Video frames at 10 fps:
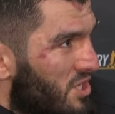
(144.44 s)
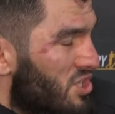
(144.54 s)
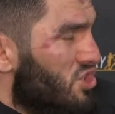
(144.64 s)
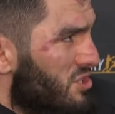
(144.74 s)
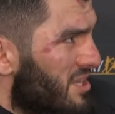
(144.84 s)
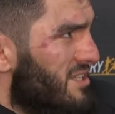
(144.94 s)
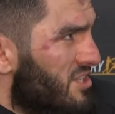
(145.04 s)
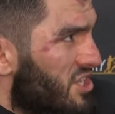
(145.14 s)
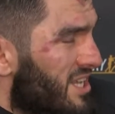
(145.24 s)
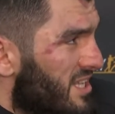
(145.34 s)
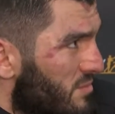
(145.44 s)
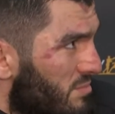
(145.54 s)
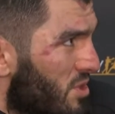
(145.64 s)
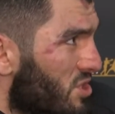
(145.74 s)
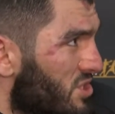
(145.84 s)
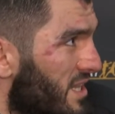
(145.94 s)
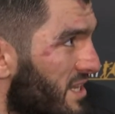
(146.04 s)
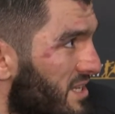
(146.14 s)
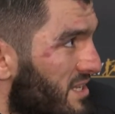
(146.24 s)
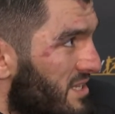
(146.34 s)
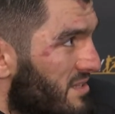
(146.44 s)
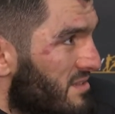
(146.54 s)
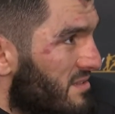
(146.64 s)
He, yeah, he get punched, like he get